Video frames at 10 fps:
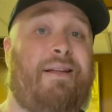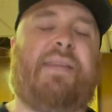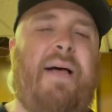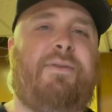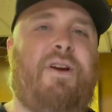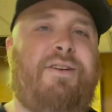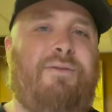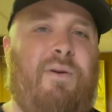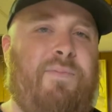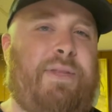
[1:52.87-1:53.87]
This album starts
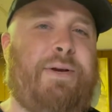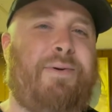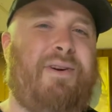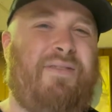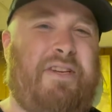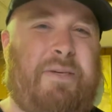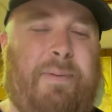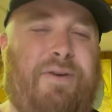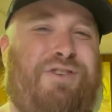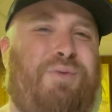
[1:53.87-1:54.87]
off with the Order of the
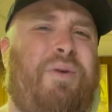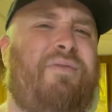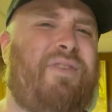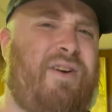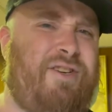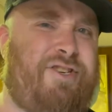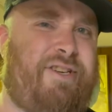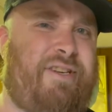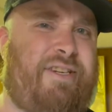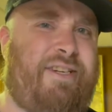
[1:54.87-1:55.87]
Spiritual
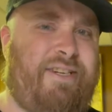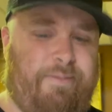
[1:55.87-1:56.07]
Virgins.